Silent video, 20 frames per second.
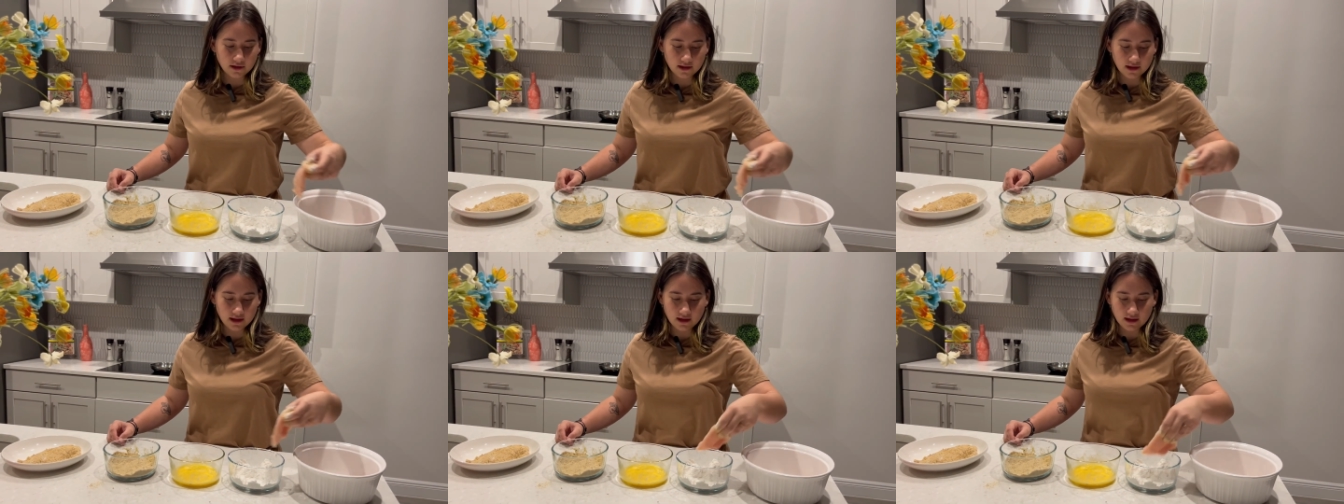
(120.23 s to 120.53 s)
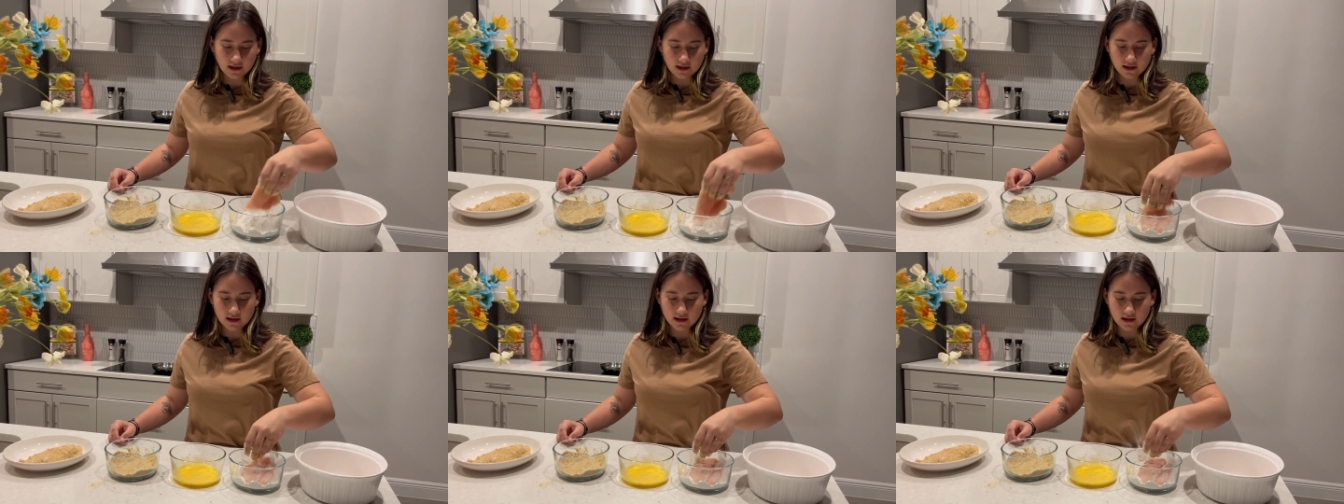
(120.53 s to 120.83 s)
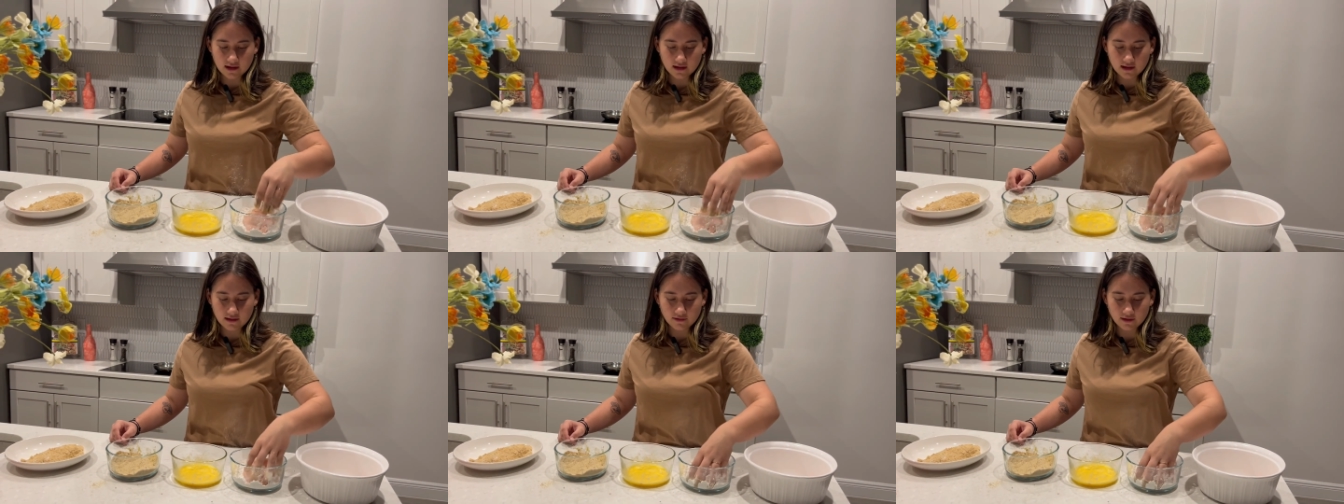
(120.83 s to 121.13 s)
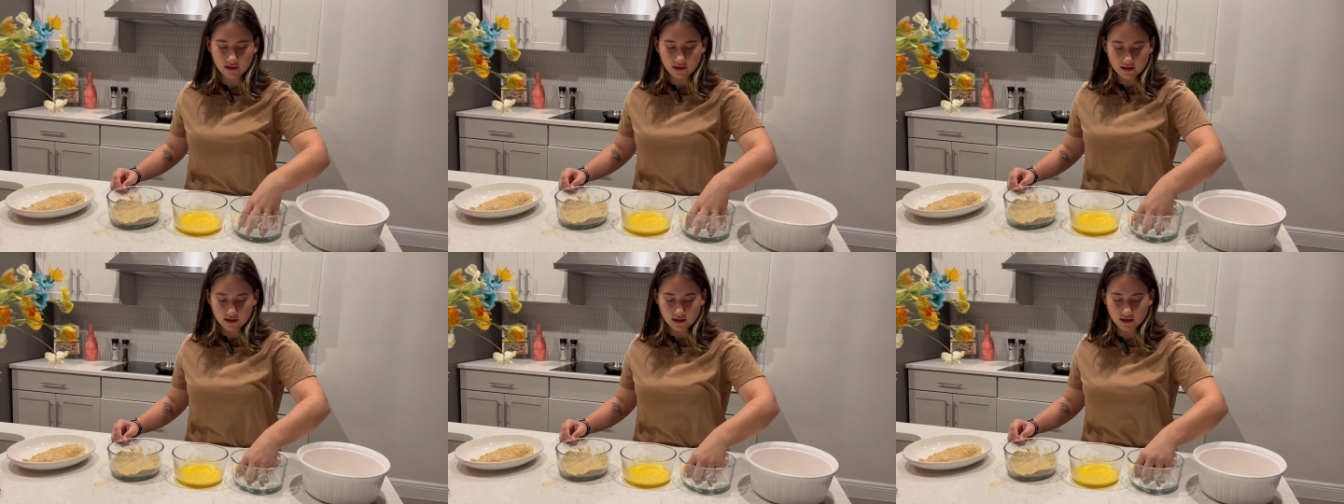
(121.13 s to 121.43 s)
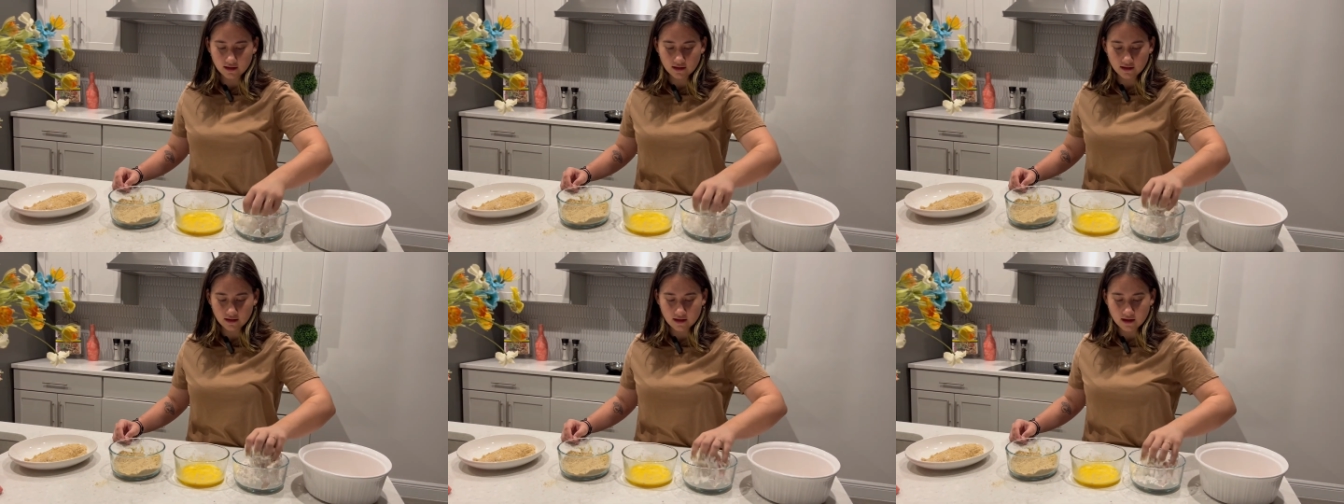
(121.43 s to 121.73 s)
plating it and
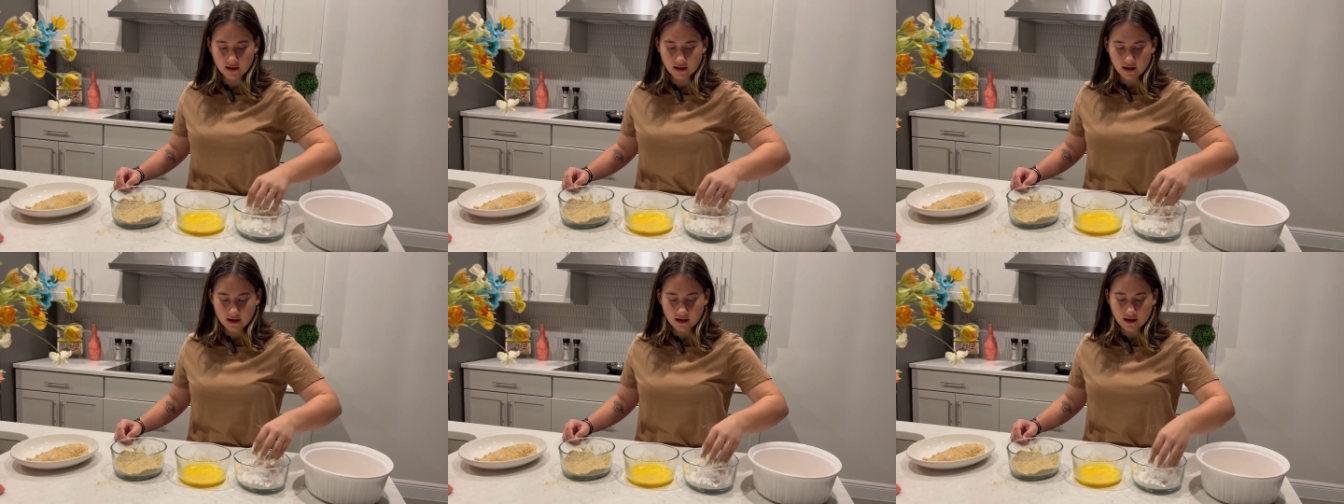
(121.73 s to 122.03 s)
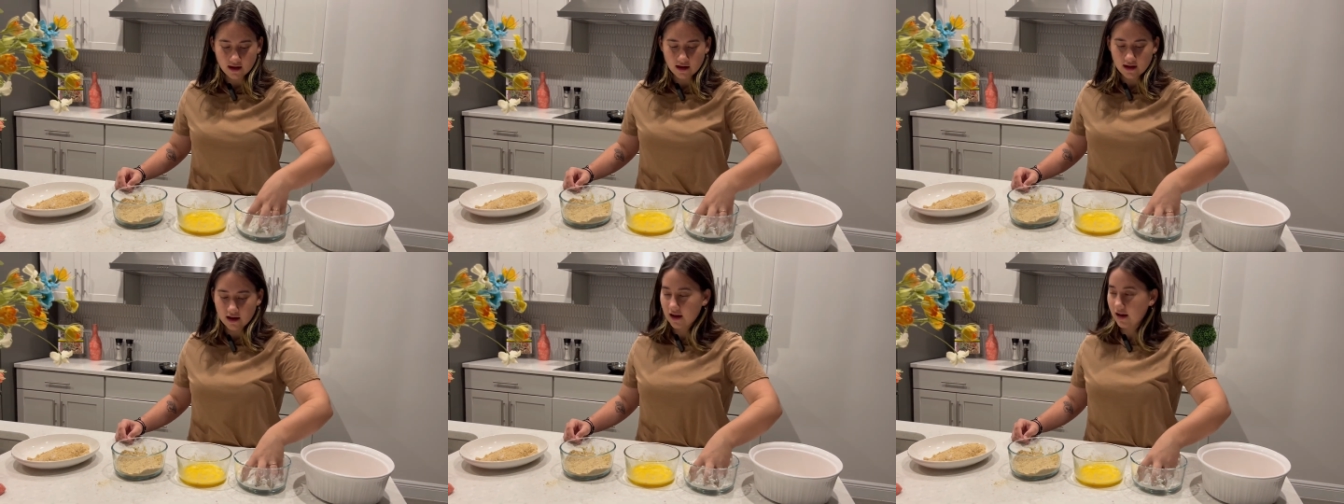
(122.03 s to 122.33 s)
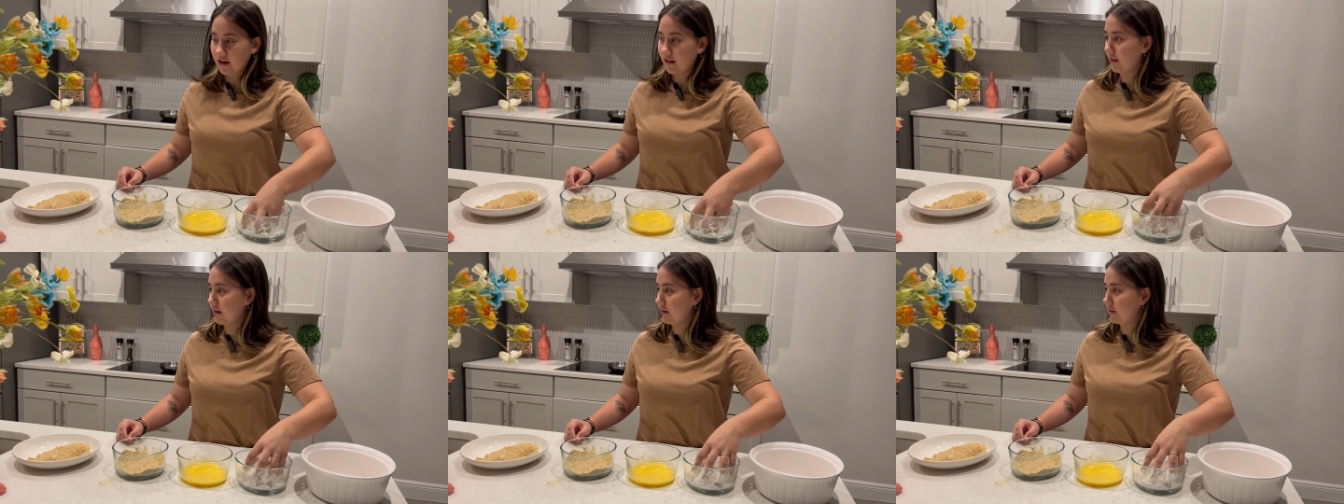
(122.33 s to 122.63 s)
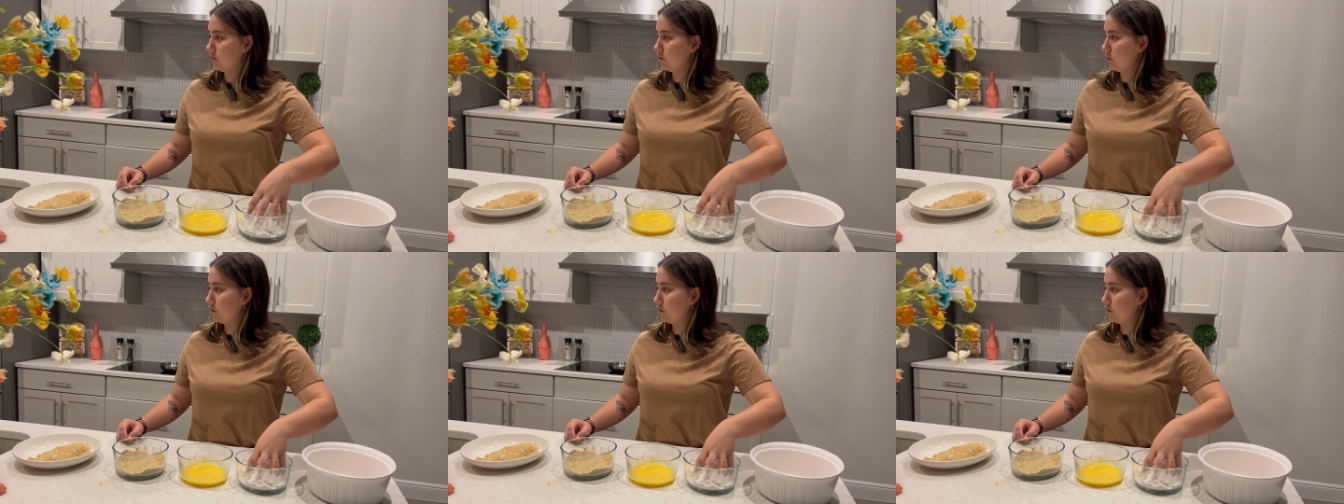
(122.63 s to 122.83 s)
everything, I like